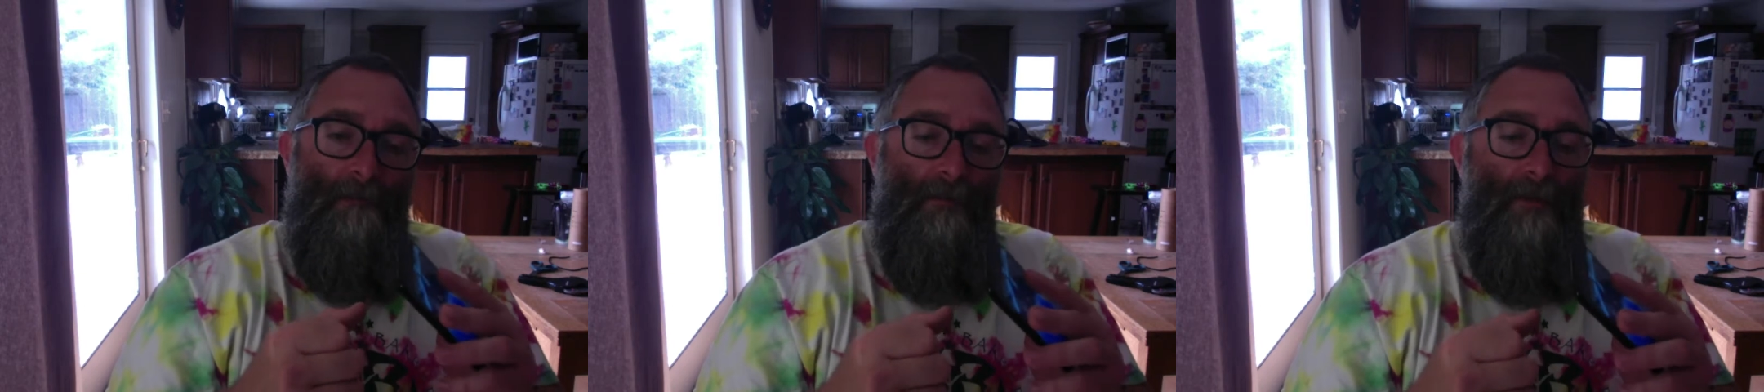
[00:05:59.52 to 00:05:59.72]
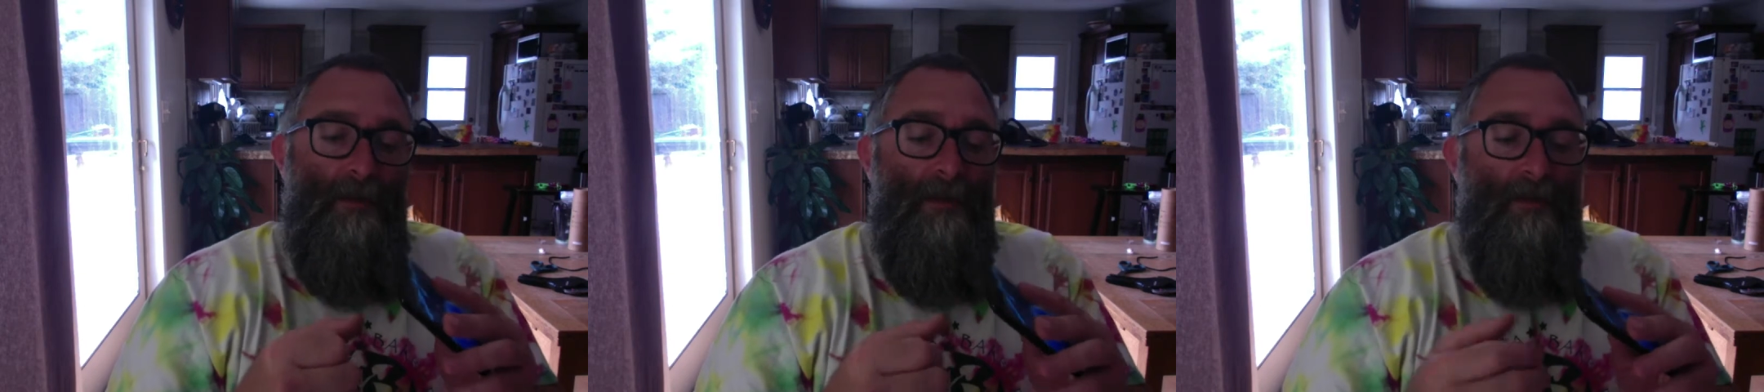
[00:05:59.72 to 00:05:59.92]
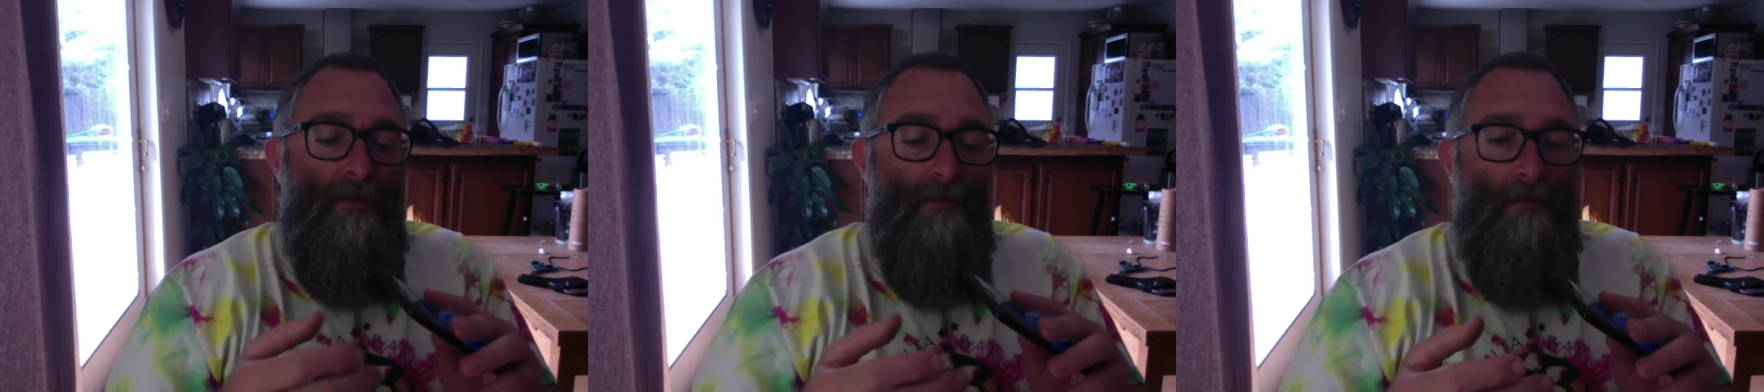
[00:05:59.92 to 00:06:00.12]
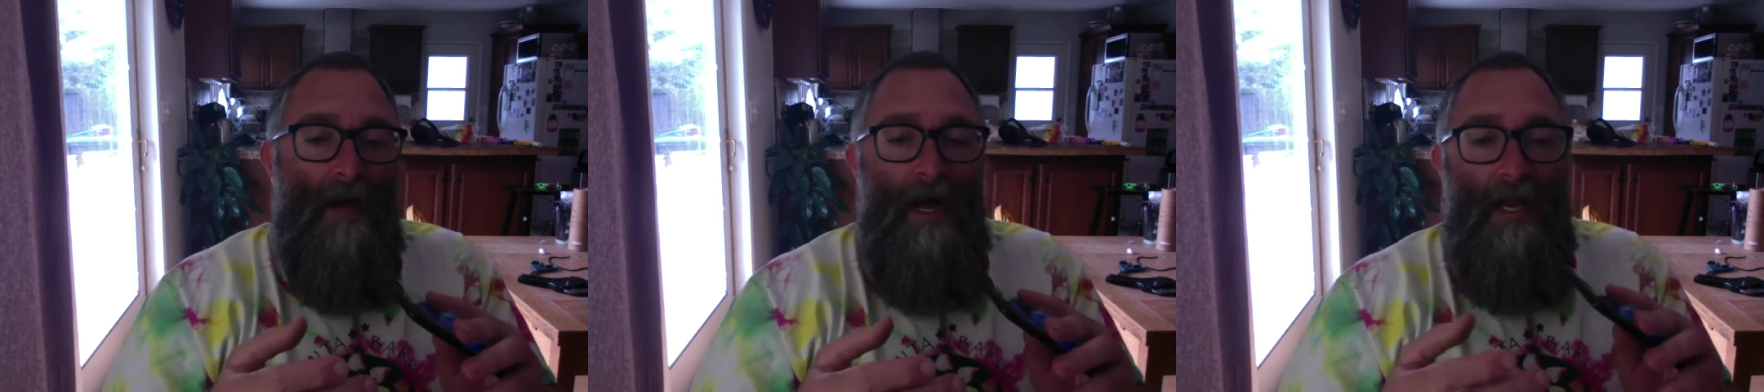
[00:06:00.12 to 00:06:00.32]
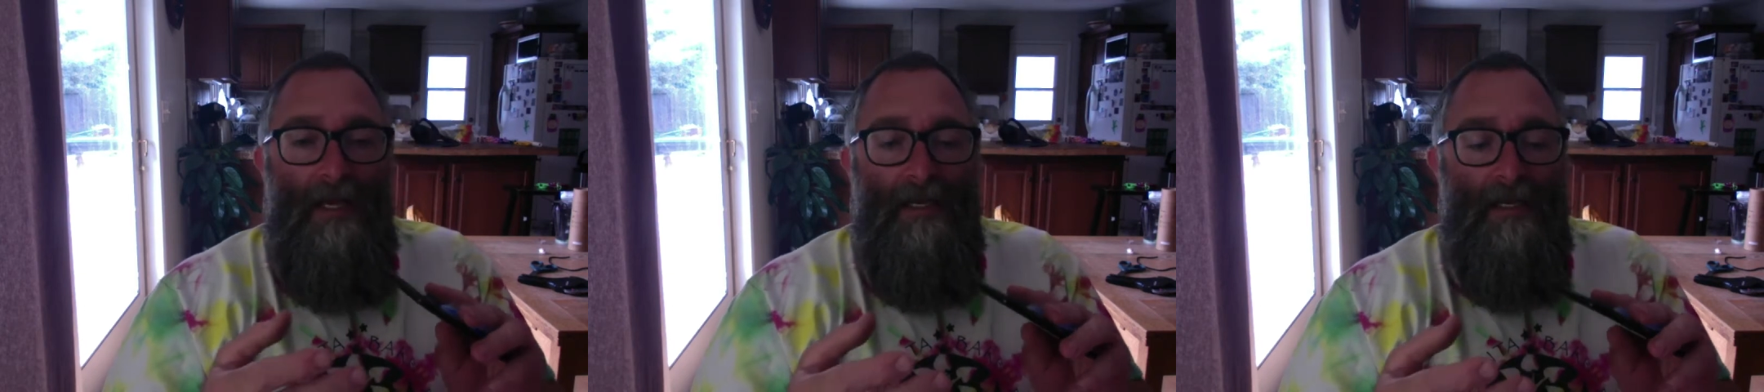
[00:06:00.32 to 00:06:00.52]
you
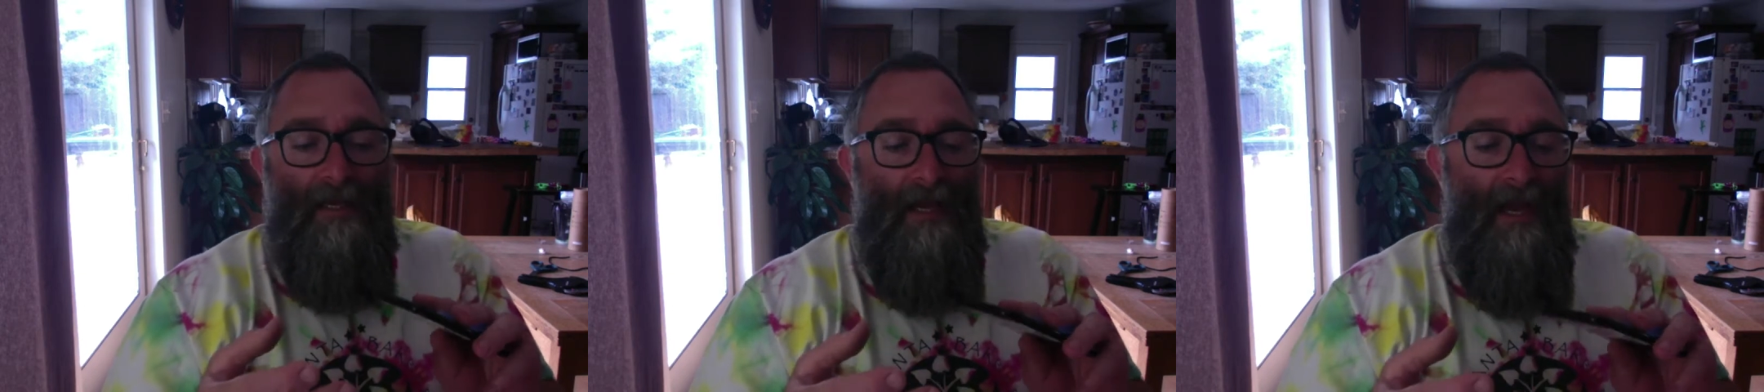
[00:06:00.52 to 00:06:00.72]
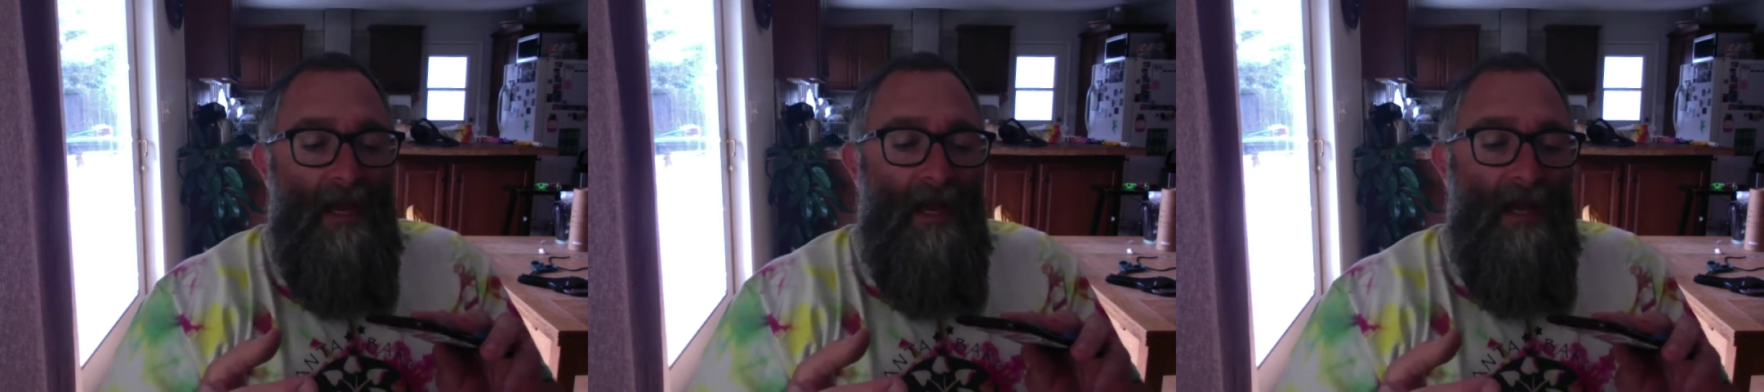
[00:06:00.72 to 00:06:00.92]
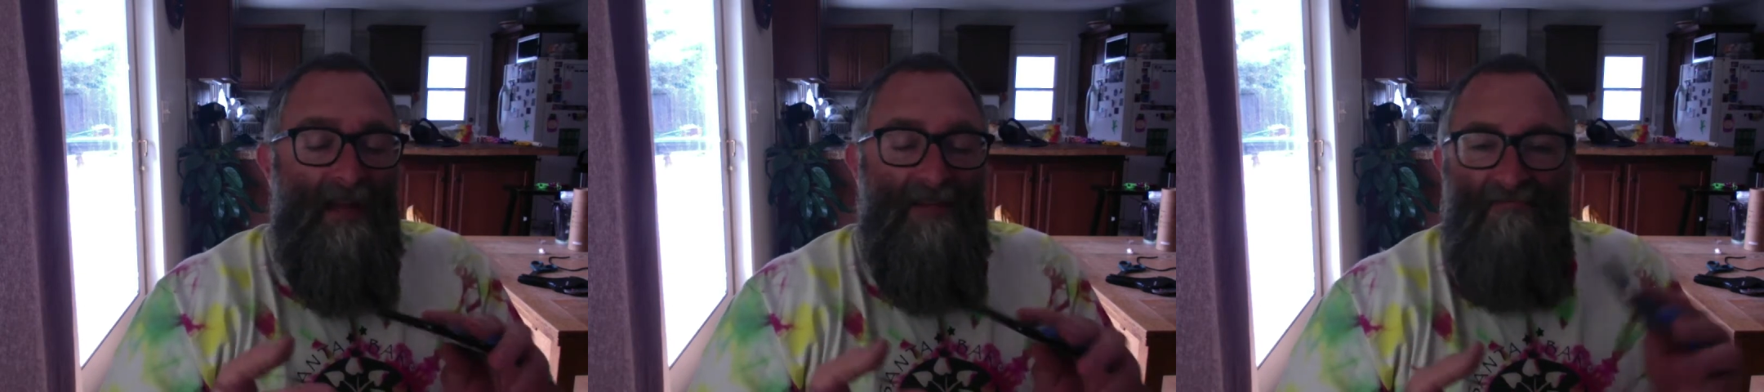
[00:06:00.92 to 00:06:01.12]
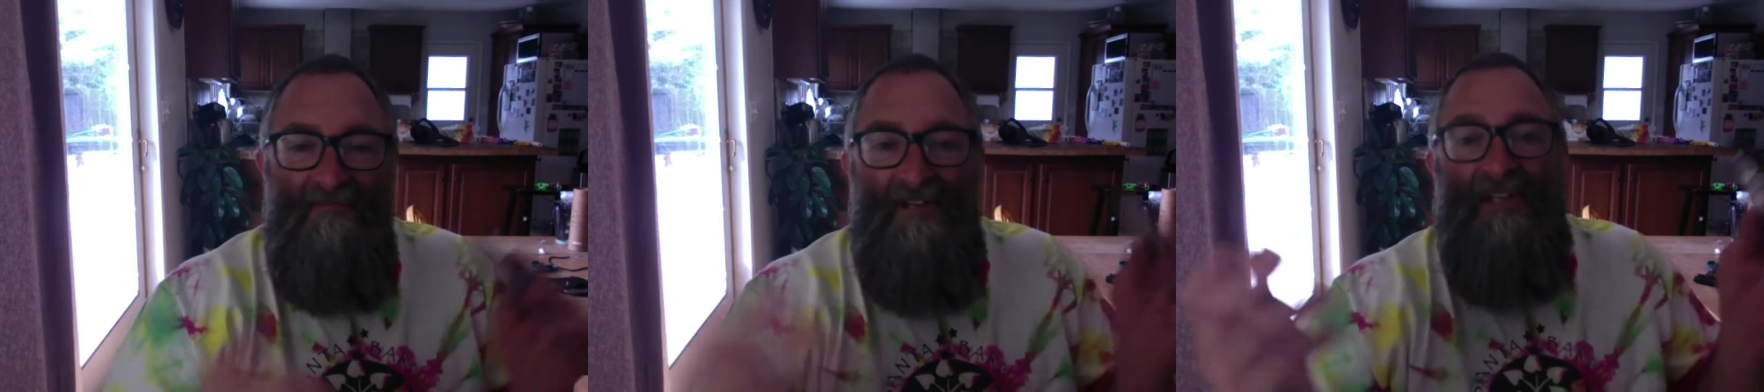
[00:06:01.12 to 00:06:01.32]
might get